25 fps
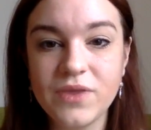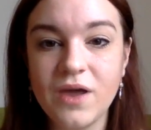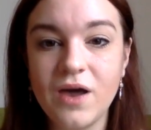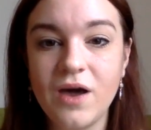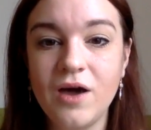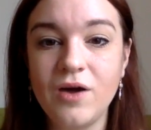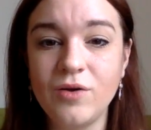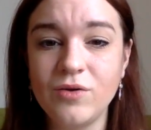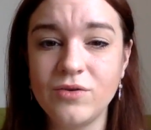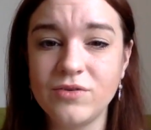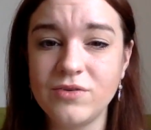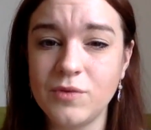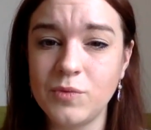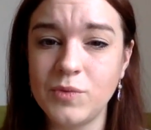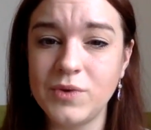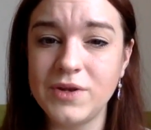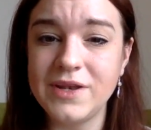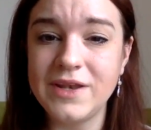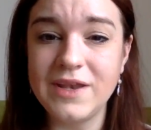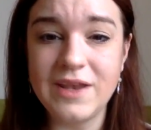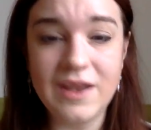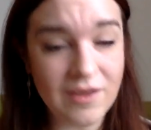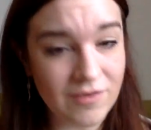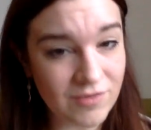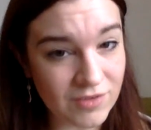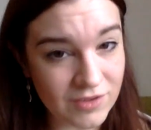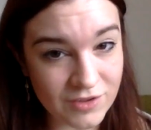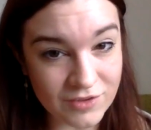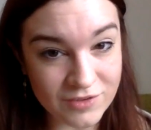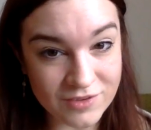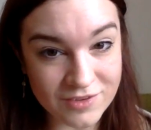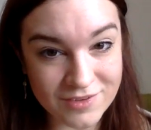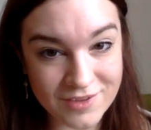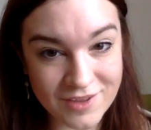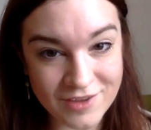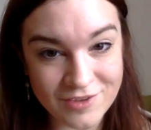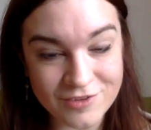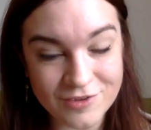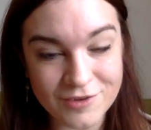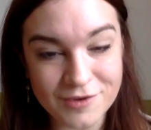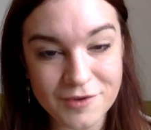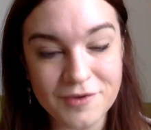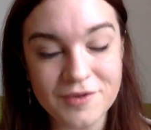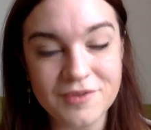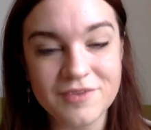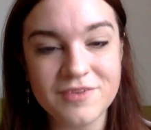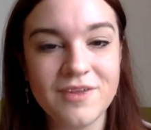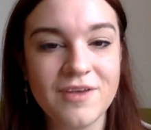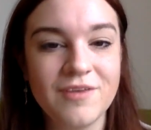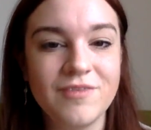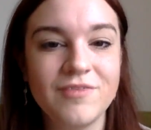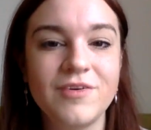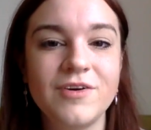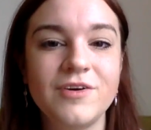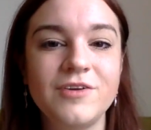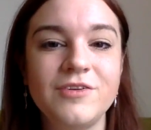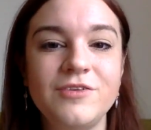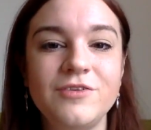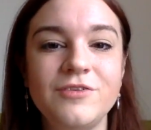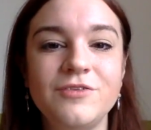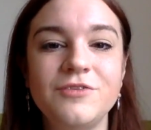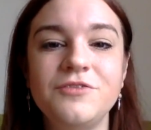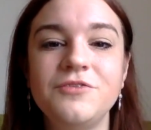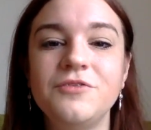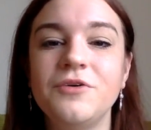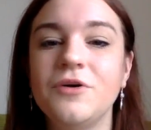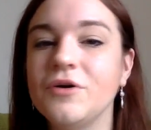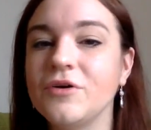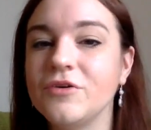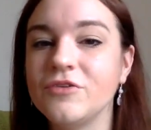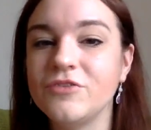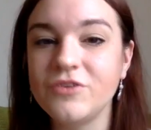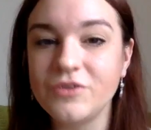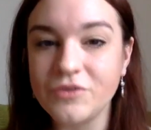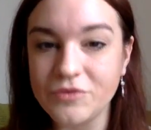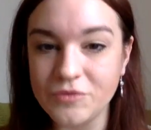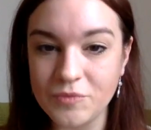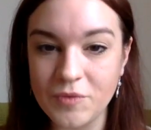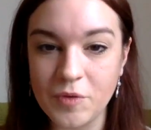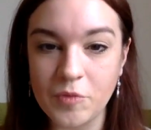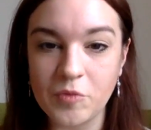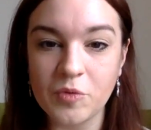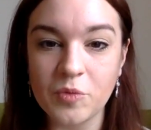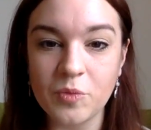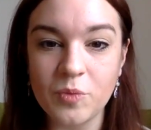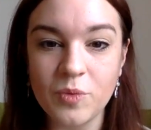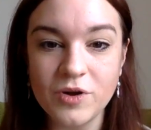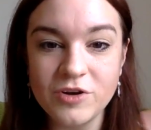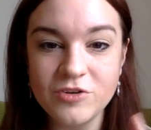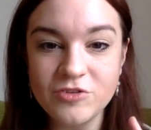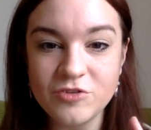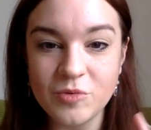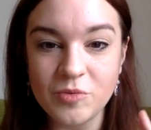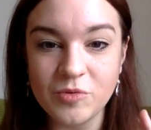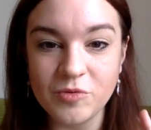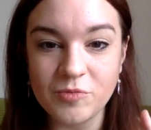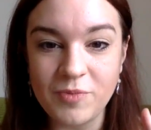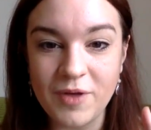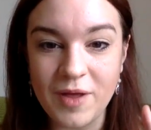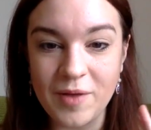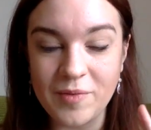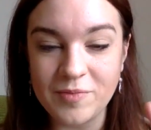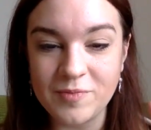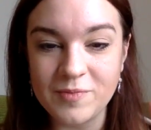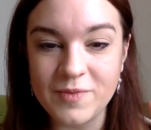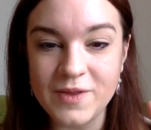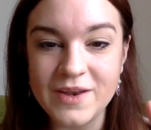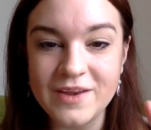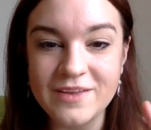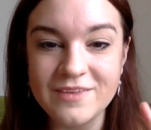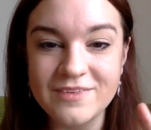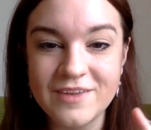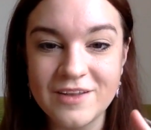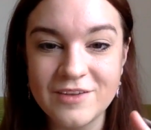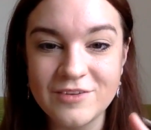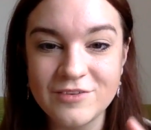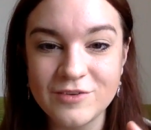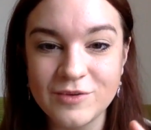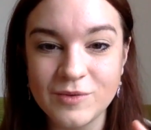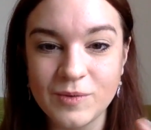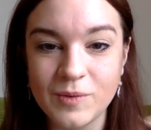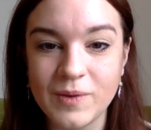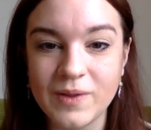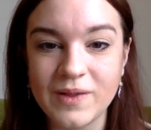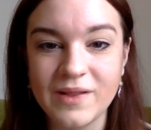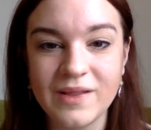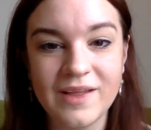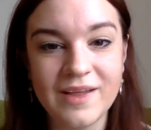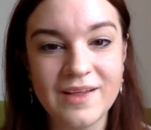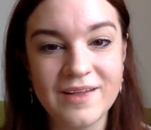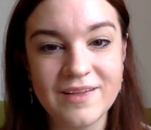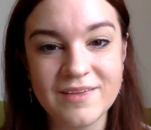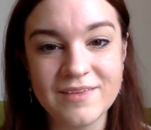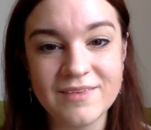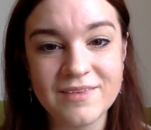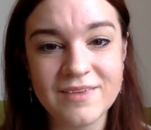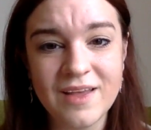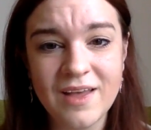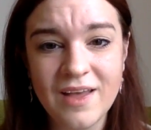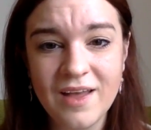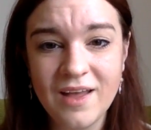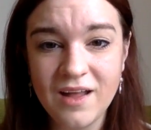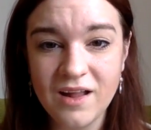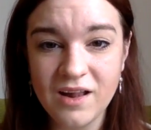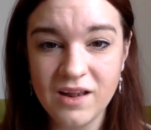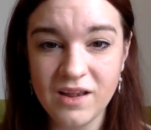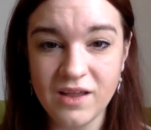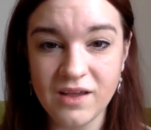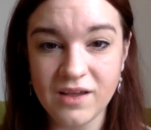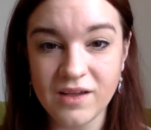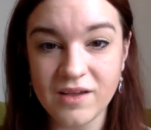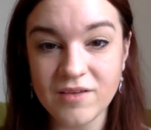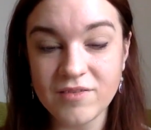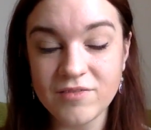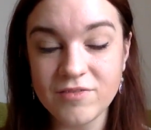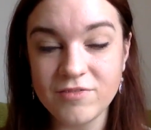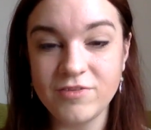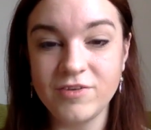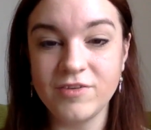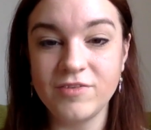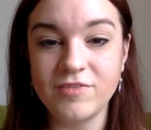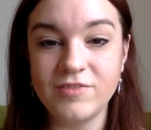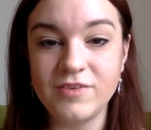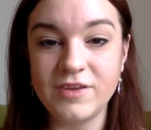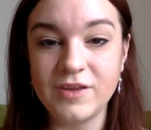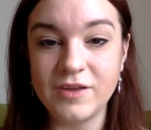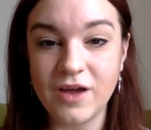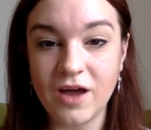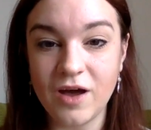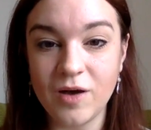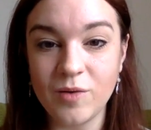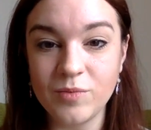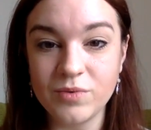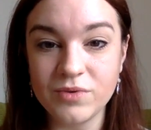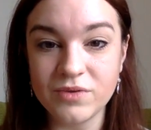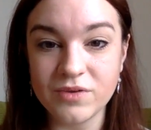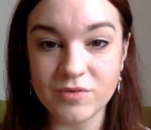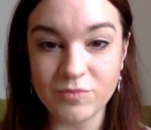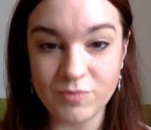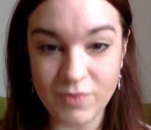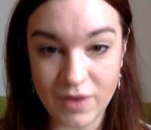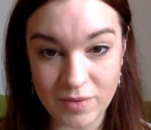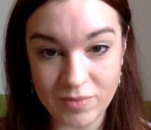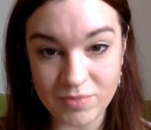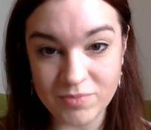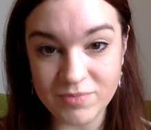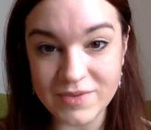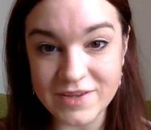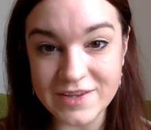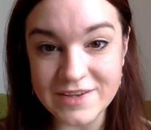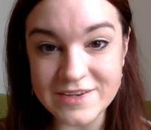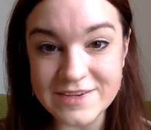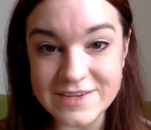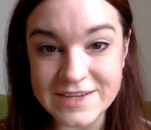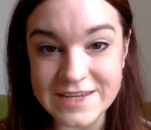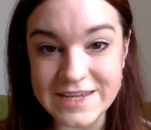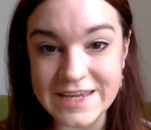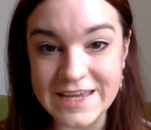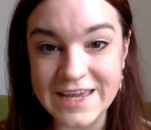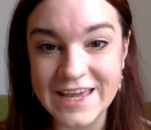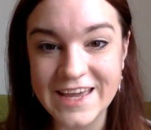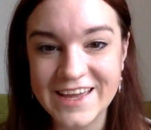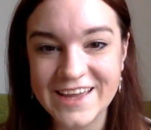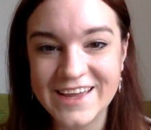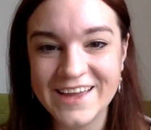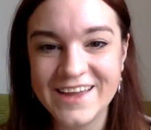I also would never use essential oils, they're far too strong. Just remember, 1 drop of peppermint essential oil is like 50 cups of peppermint tea.